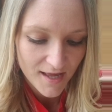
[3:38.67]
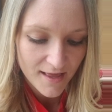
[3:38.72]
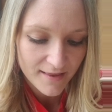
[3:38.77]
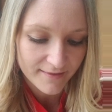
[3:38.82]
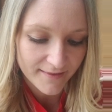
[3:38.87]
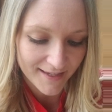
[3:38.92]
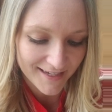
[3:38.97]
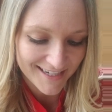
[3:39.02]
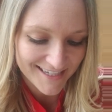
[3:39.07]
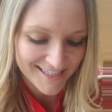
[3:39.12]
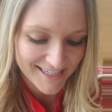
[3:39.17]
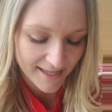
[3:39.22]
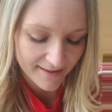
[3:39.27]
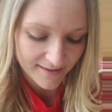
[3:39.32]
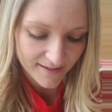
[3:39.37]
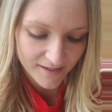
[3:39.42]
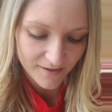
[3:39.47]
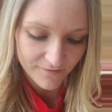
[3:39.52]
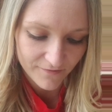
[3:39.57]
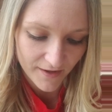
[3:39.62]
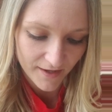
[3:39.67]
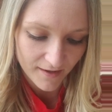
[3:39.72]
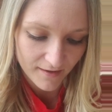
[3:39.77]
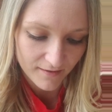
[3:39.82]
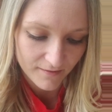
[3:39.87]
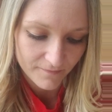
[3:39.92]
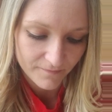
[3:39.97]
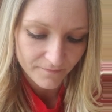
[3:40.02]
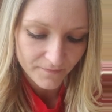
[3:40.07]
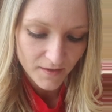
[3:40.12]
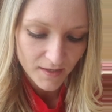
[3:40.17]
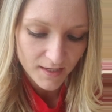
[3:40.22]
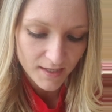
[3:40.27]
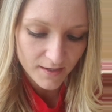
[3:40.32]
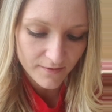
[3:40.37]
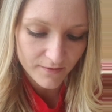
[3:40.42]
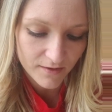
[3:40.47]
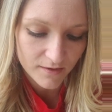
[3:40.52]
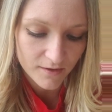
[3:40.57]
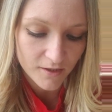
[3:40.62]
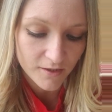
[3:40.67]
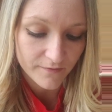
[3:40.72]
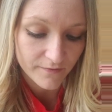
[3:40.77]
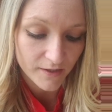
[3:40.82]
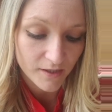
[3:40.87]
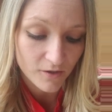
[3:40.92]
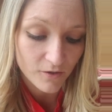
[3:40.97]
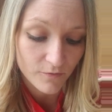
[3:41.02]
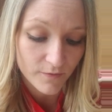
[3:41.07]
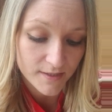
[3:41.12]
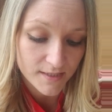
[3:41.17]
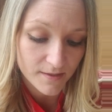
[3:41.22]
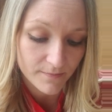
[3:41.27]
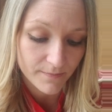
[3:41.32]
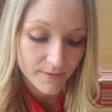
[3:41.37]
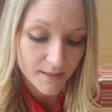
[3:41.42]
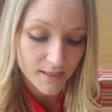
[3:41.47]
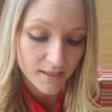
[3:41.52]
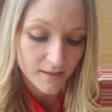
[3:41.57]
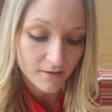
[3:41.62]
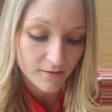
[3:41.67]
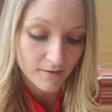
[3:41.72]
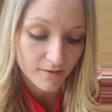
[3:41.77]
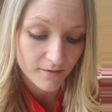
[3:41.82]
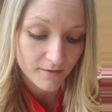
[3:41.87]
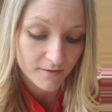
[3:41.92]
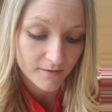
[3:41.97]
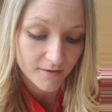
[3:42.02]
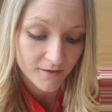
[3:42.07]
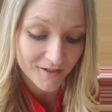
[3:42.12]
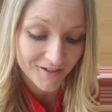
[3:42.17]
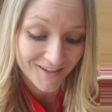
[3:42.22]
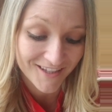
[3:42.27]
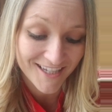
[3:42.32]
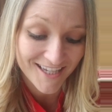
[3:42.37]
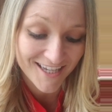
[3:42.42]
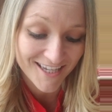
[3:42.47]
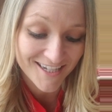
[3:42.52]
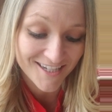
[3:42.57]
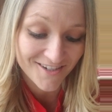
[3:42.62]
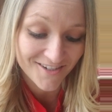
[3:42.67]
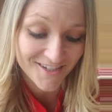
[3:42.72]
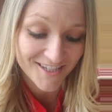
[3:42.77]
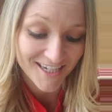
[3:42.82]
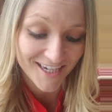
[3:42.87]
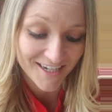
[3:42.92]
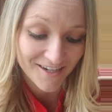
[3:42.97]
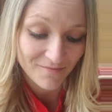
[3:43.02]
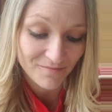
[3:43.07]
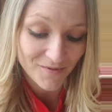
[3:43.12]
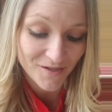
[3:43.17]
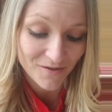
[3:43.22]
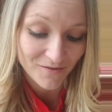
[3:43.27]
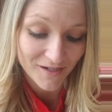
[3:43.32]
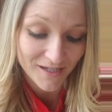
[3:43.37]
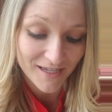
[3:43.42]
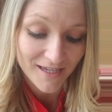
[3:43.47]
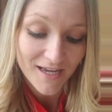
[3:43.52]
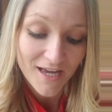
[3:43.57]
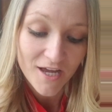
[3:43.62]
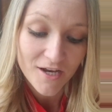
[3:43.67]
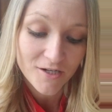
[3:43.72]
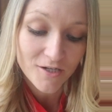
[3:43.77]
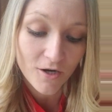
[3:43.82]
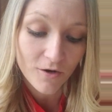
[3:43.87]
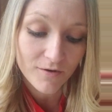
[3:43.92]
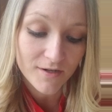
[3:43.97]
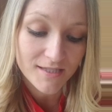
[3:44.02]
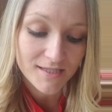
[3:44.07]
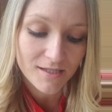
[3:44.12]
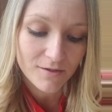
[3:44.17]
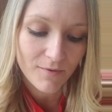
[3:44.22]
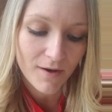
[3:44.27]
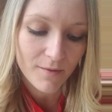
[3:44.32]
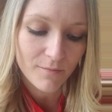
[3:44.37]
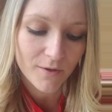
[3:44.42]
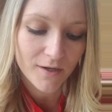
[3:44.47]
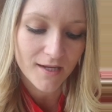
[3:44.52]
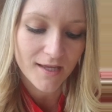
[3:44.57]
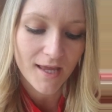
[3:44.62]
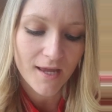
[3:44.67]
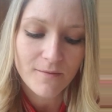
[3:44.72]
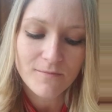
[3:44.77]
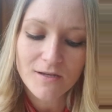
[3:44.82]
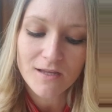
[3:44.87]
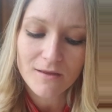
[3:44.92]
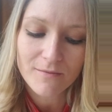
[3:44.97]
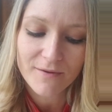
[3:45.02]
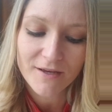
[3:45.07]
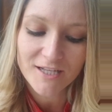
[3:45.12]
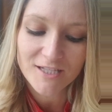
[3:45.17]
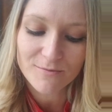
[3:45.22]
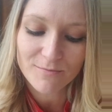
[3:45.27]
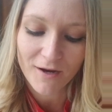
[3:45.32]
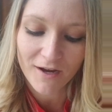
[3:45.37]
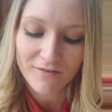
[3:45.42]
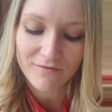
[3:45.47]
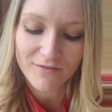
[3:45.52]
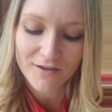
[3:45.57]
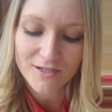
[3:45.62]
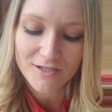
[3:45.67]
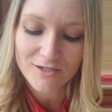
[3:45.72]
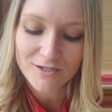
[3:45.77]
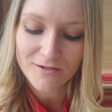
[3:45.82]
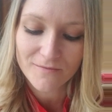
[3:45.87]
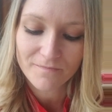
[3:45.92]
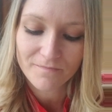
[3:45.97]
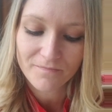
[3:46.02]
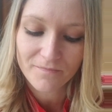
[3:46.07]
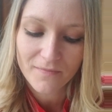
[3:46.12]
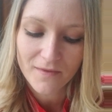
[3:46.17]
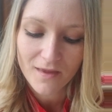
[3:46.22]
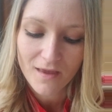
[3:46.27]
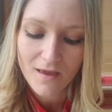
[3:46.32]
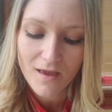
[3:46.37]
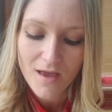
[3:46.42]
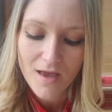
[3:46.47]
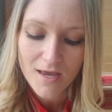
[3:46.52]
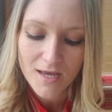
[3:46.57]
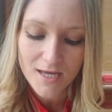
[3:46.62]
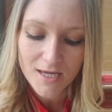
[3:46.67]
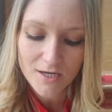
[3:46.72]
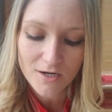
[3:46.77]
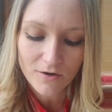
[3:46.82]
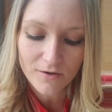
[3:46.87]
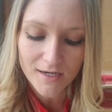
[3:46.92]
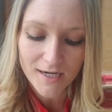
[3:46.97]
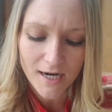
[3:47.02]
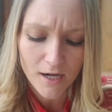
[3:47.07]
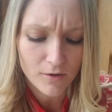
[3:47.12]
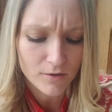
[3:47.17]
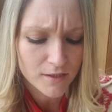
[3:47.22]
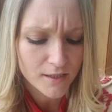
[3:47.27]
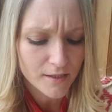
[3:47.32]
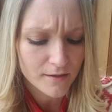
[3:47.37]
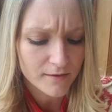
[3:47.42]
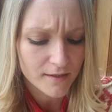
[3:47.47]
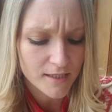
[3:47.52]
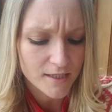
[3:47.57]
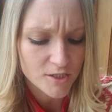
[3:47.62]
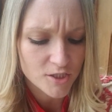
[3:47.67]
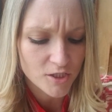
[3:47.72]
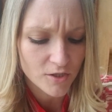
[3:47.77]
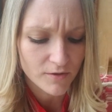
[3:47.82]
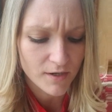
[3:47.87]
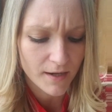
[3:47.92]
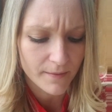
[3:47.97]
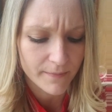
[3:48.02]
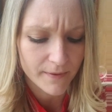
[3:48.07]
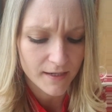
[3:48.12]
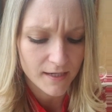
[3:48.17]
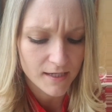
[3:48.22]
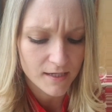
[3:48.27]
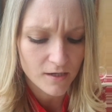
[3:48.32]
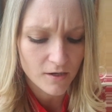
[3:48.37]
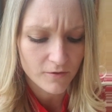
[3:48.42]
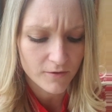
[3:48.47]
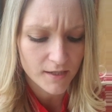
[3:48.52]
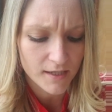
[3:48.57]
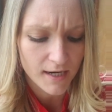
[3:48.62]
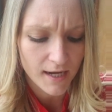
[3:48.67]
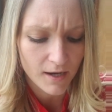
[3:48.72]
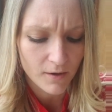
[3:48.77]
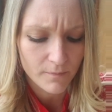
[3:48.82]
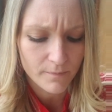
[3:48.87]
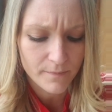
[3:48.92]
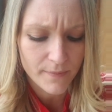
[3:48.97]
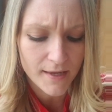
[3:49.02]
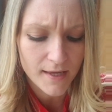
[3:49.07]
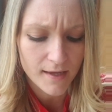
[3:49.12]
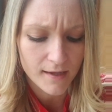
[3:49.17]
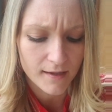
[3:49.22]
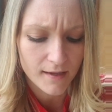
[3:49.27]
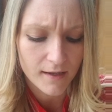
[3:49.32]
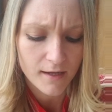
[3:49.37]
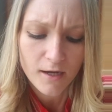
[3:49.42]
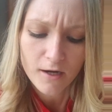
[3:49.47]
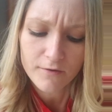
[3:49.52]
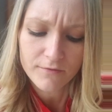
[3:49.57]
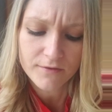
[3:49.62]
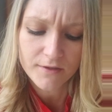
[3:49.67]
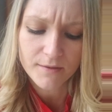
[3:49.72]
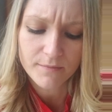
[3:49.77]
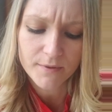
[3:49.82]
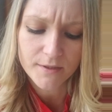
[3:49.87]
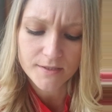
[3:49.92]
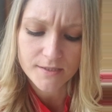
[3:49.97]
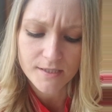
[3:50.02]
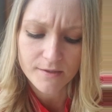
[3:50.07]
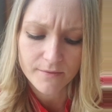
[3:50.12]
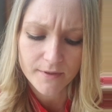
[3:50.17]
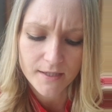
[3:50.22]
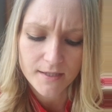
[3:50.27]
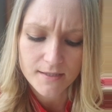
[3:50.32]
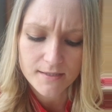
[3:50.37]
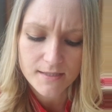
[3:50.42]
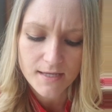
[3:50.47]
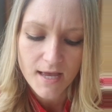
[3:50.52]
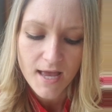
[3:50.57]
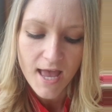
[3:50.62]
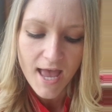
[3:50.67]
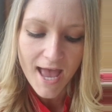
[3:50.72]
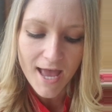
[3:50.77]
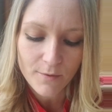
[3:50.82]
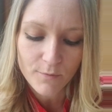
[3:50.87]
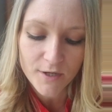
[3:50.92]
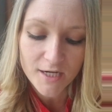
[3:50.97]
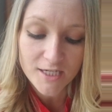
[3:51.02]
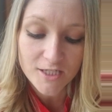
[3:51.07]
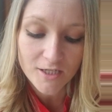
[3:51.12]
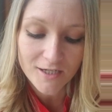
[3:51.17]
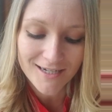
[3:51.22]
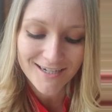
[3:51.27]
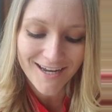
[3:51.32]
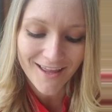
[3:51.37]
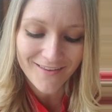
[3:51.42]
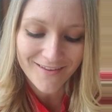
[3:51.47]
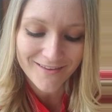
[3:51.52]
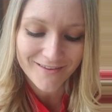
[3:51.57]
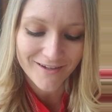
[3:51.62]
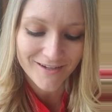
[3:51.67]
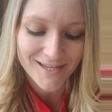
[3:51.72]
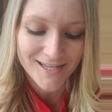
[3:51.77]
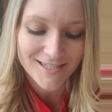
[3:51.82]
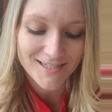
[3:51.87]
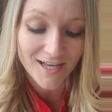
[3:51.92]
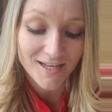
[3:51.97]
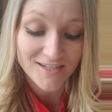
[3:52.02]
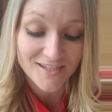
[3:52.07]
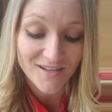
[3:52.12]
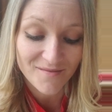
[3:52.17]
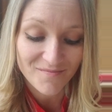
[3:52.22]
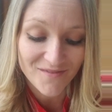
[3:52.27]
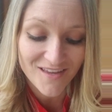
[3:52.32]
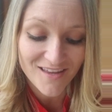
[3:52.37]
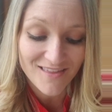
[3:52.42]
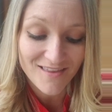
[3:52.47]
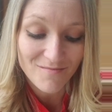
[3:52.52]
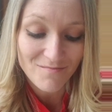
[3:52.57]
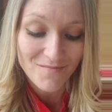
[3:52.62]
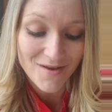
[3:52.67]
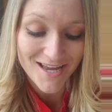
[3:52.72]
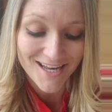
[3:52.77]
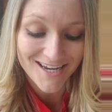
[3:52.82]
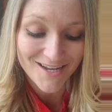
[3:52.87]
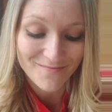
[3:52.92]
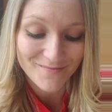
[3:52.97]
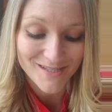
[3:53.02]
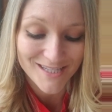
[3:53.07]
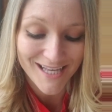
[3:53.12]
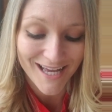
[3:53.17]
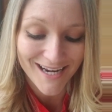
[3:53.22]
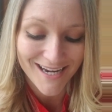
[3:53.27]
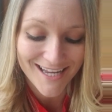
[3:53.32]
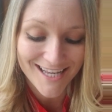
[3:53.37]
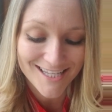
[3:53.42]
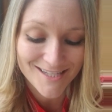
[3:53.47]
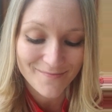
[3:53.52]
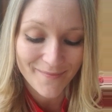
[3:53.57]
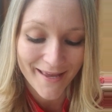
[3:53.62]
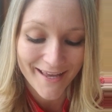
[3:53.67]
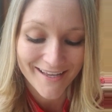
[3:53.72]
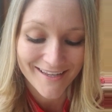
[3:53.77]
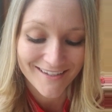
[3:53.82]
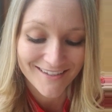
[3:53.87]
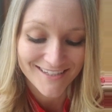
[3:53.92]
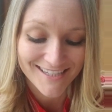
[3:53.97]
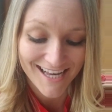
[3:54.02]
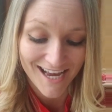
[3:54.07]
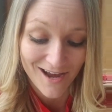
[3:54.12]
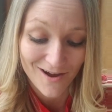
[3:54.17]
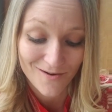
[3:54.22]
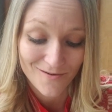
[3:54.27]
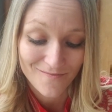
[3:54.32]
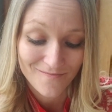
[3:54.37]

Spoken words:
like a delicate veil. Even Lurvy, who wasn't particularly interested in beauty, noticed the web when he came to the pig's breakfast. He noted how clearly it showed up, and he noted how big and carefully built it was. And when he took another look, he saw something that made him set his pail down.